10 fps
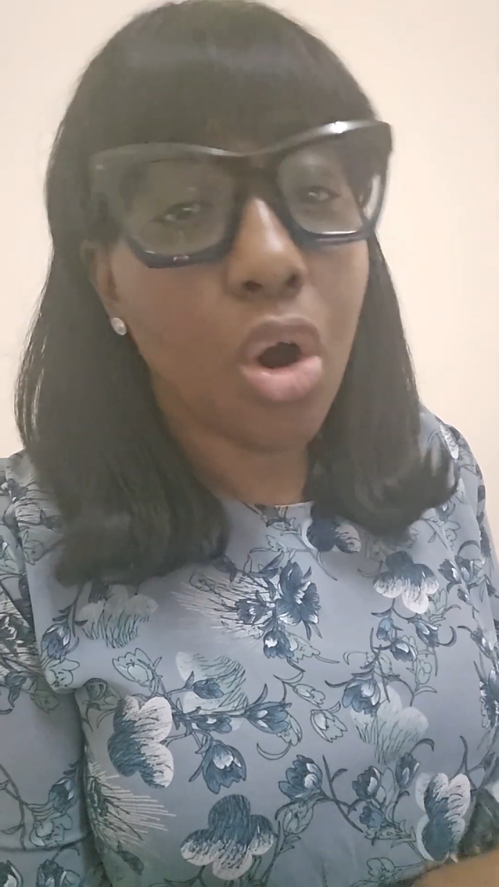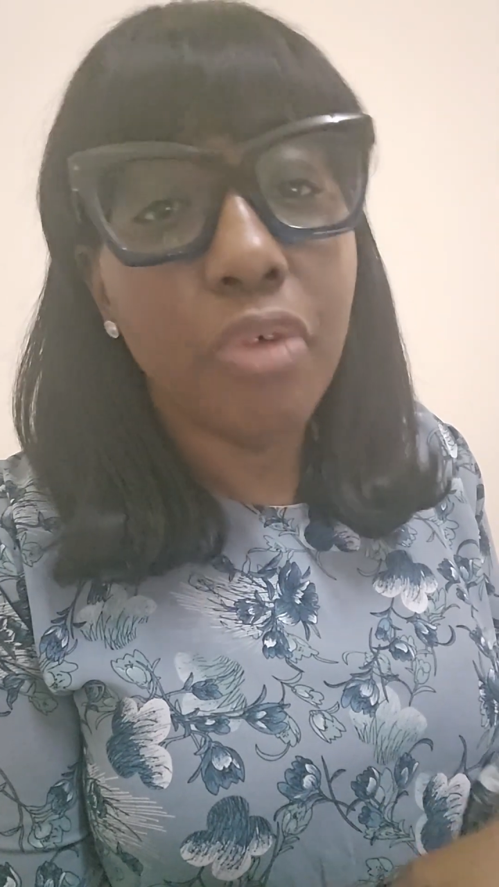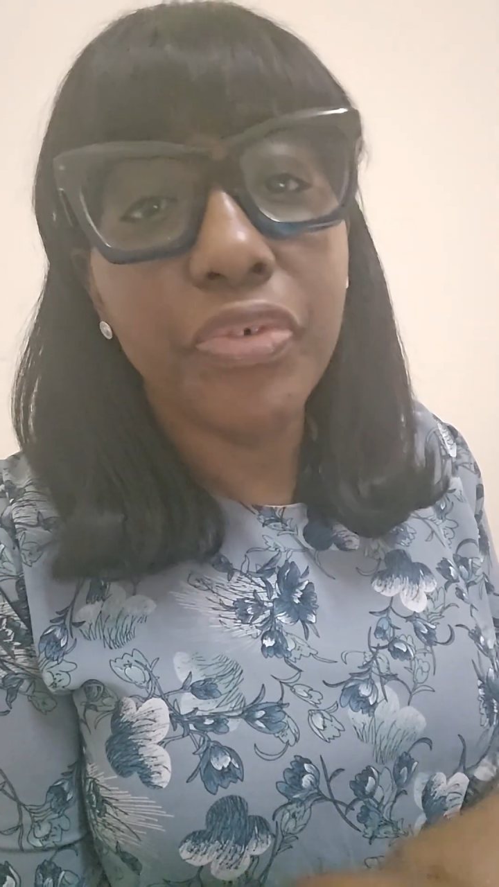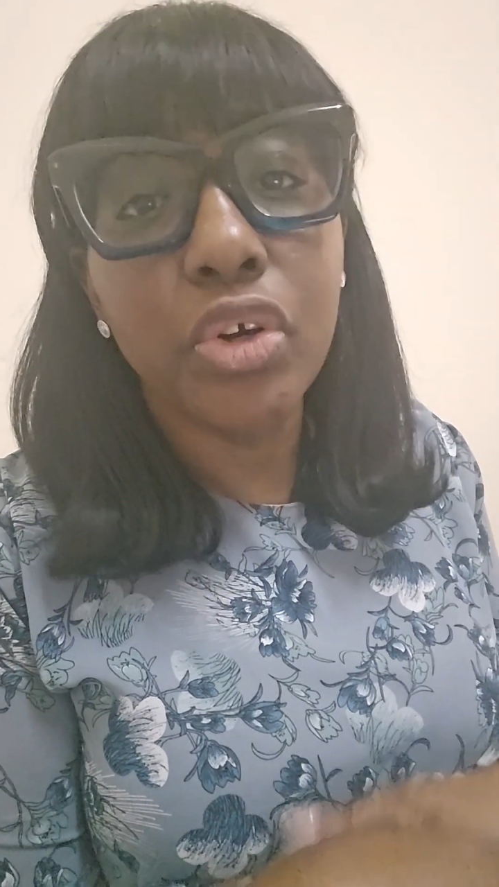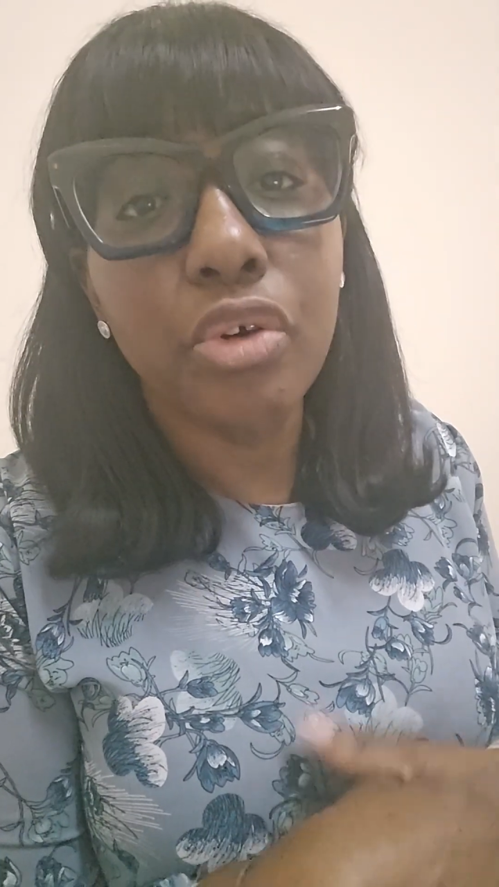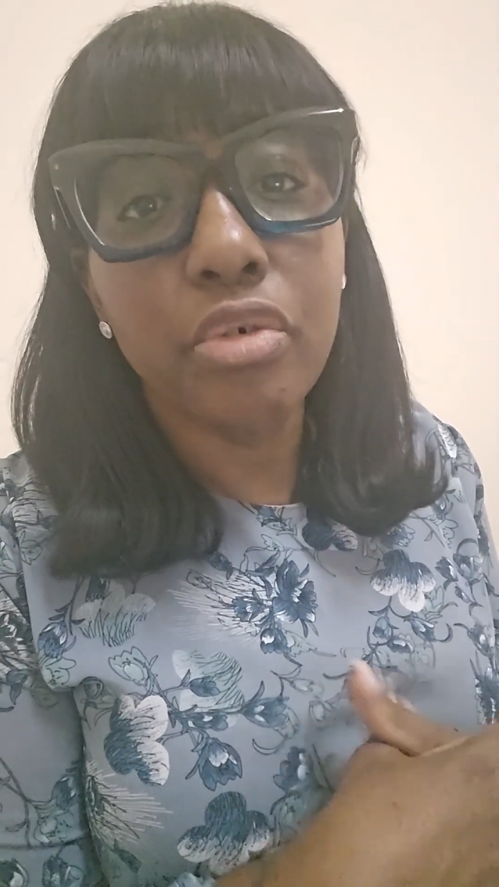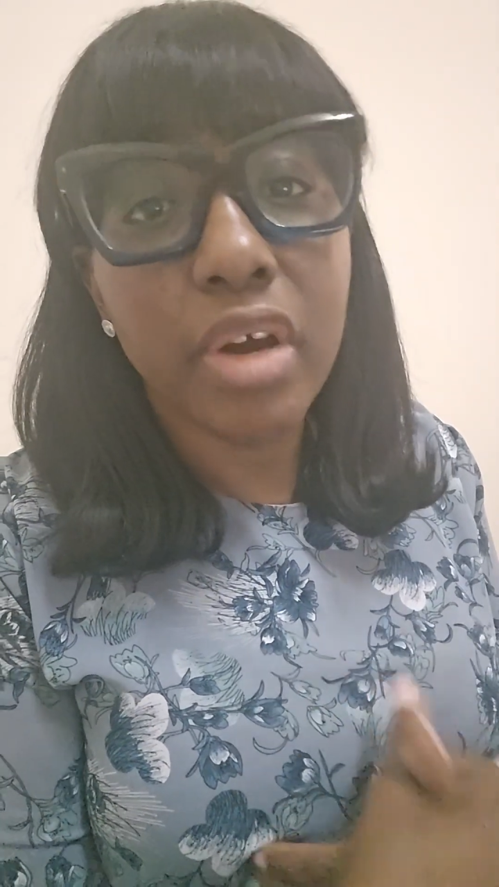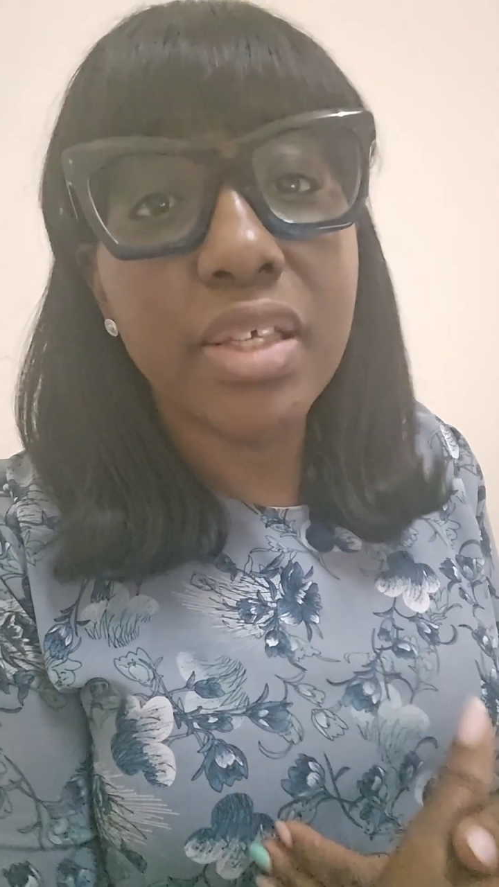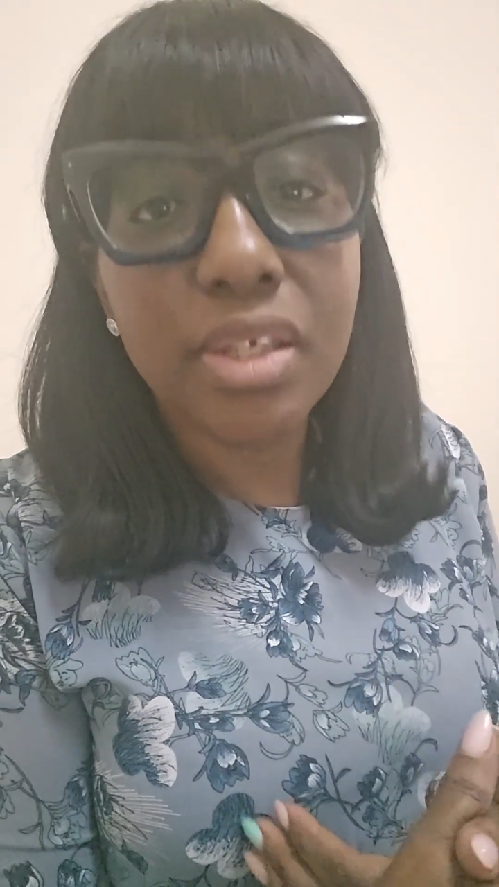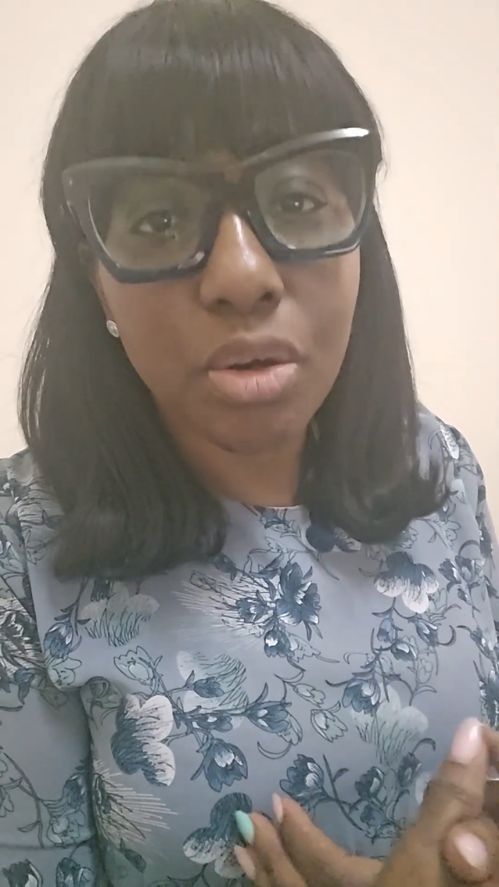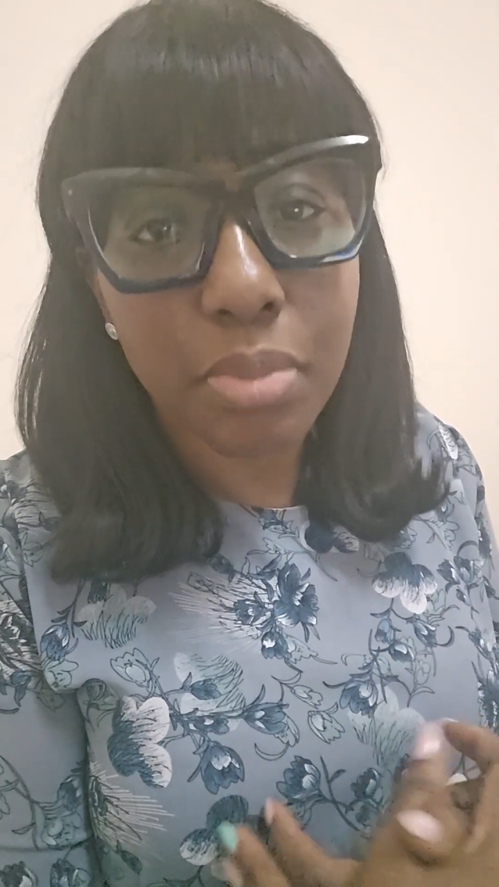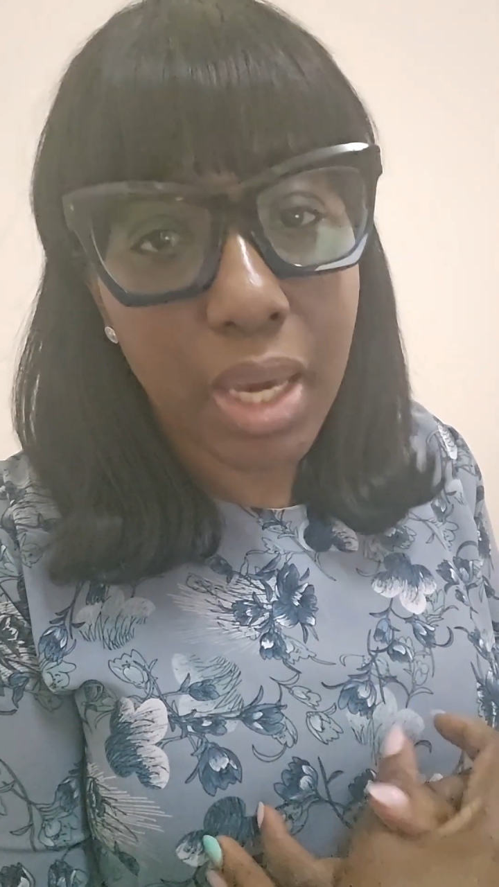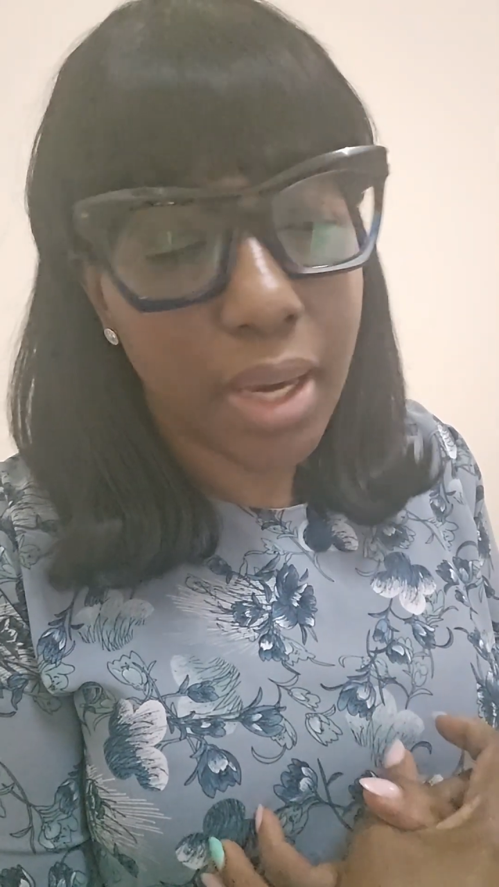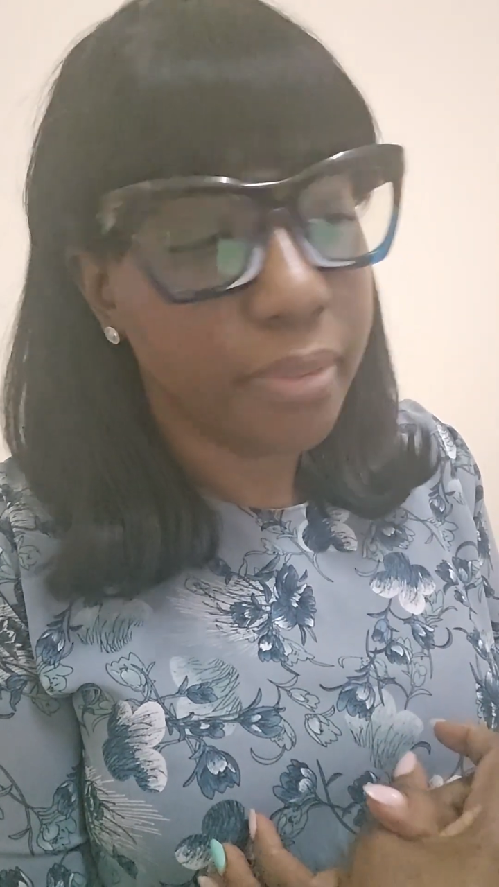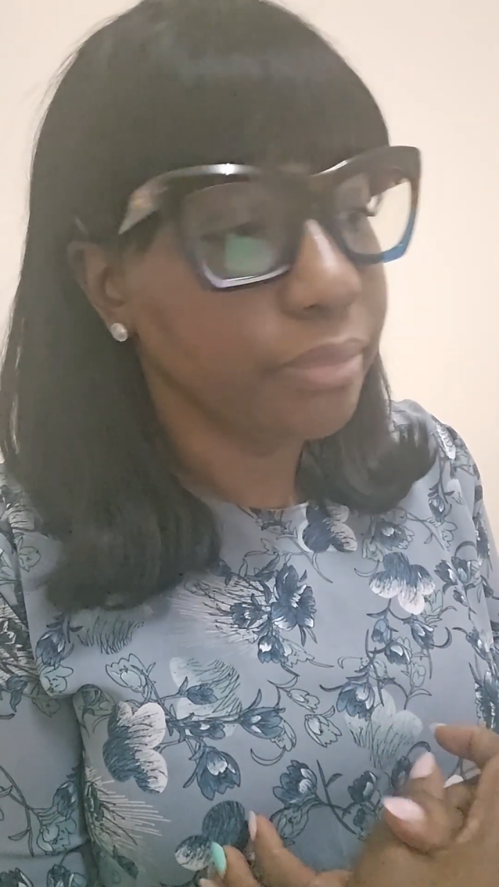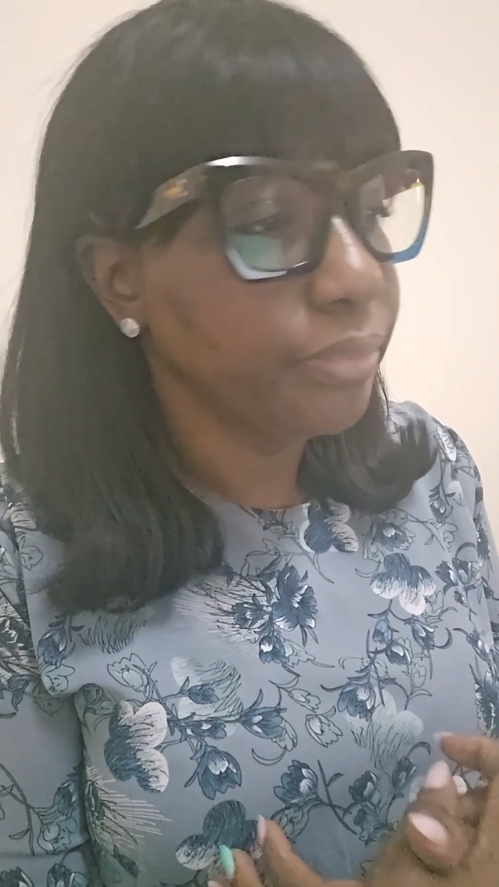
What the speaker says: of your resume.